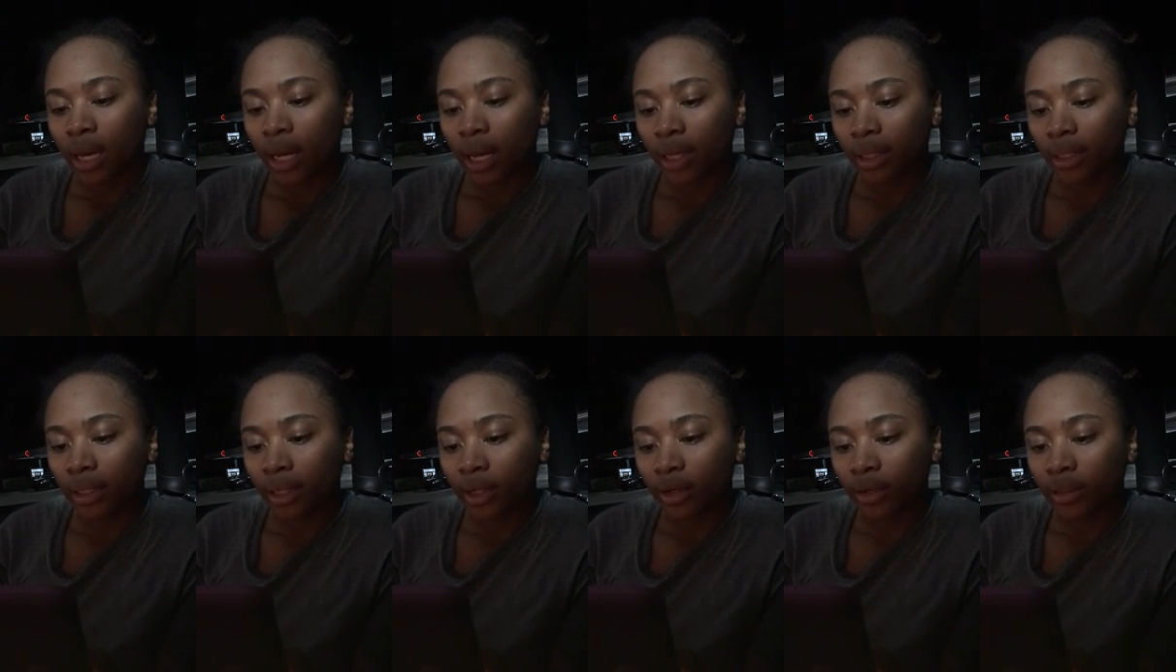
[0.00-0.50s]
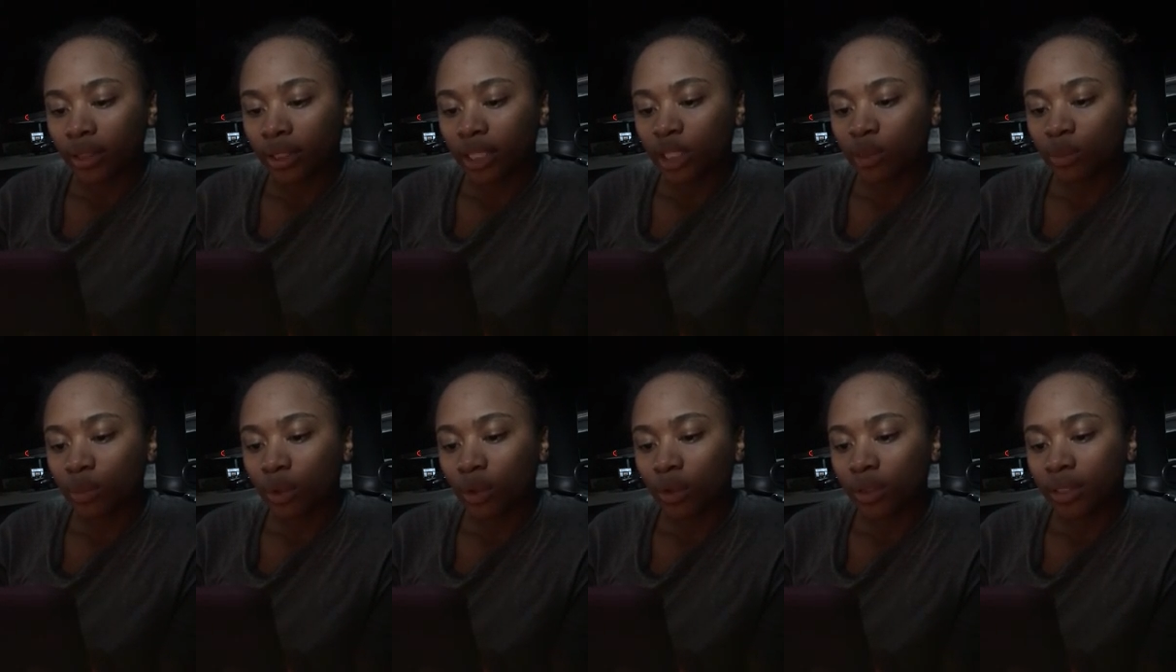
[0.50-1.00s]
a
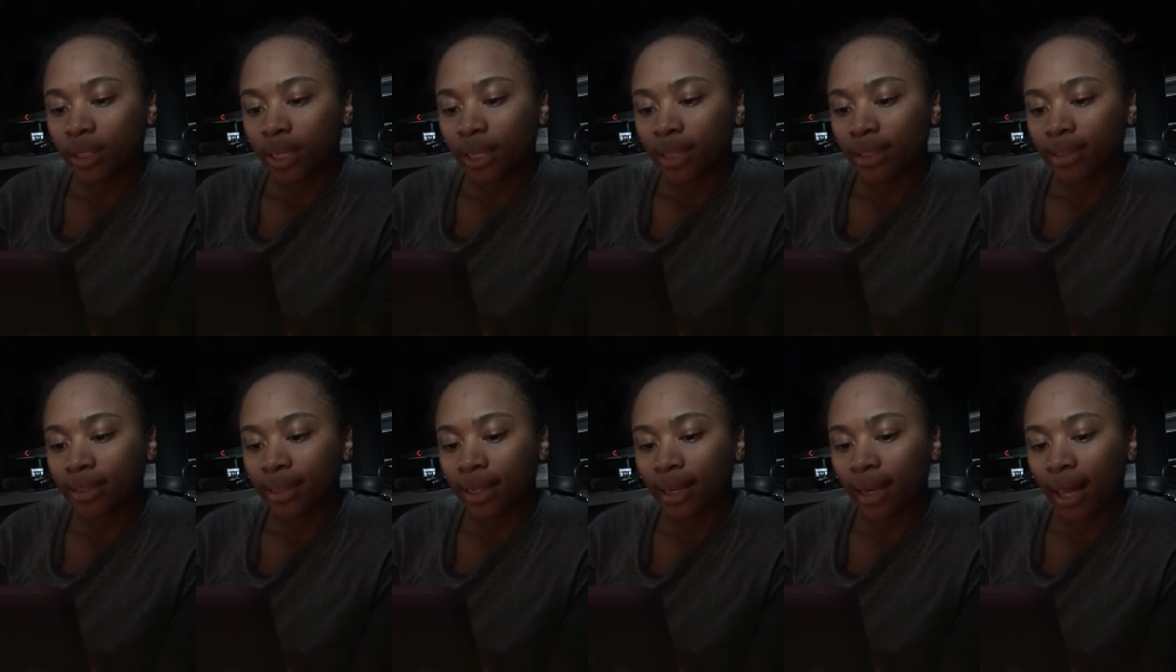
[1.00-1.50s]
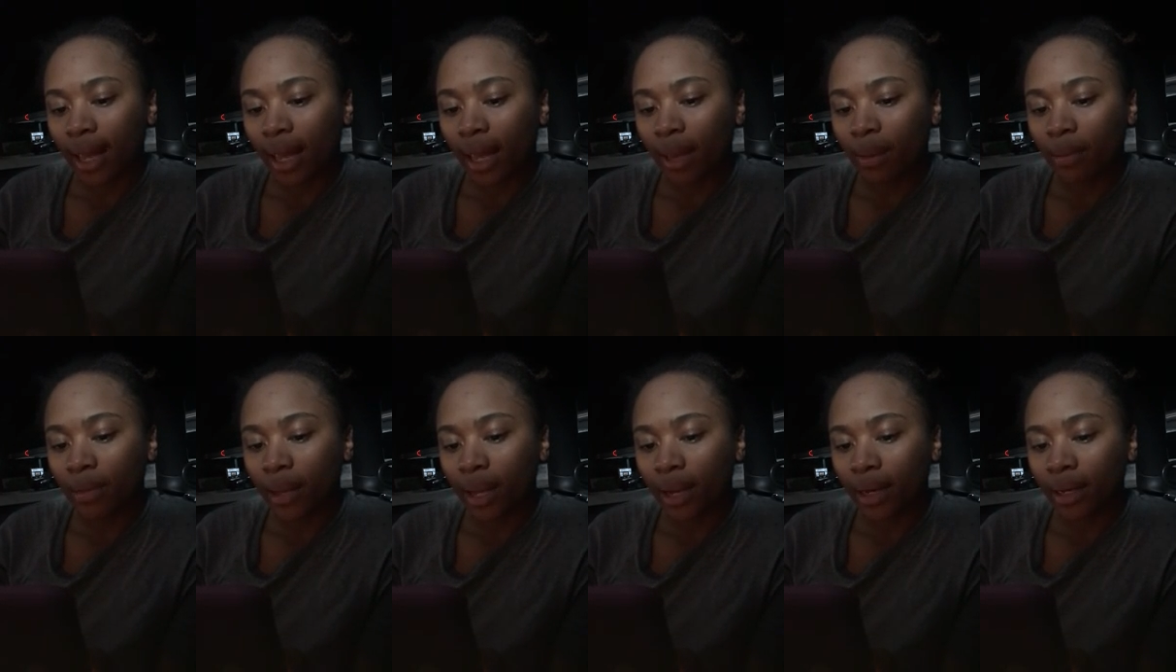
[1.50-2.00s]
leaderless protest that
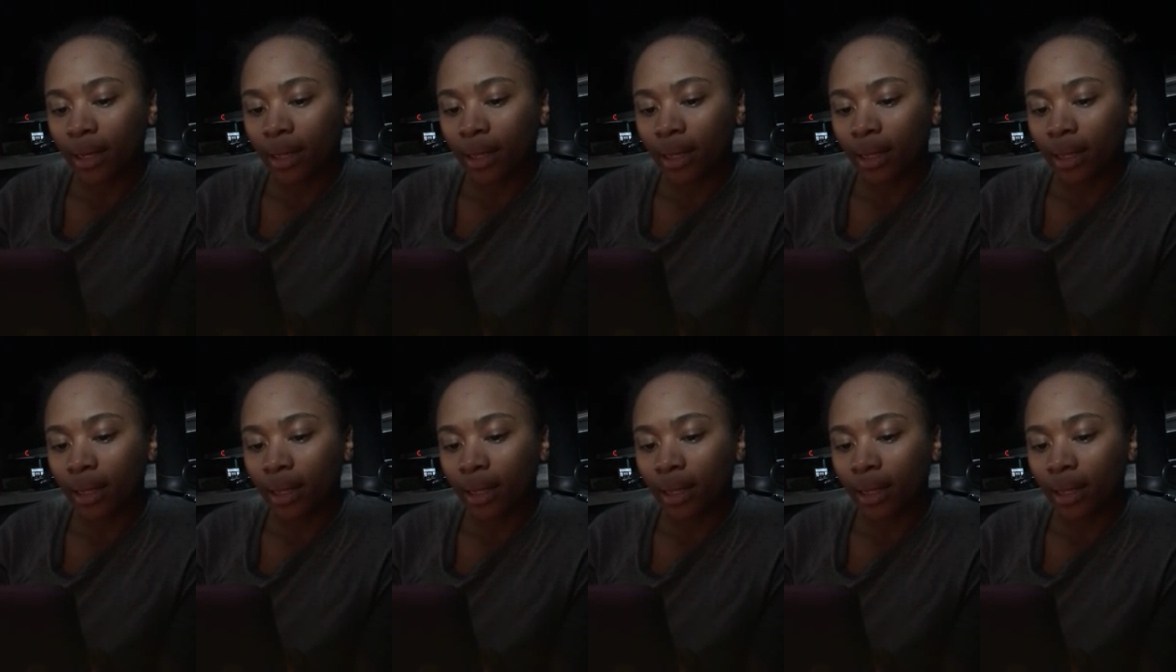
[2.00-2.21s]
aimed at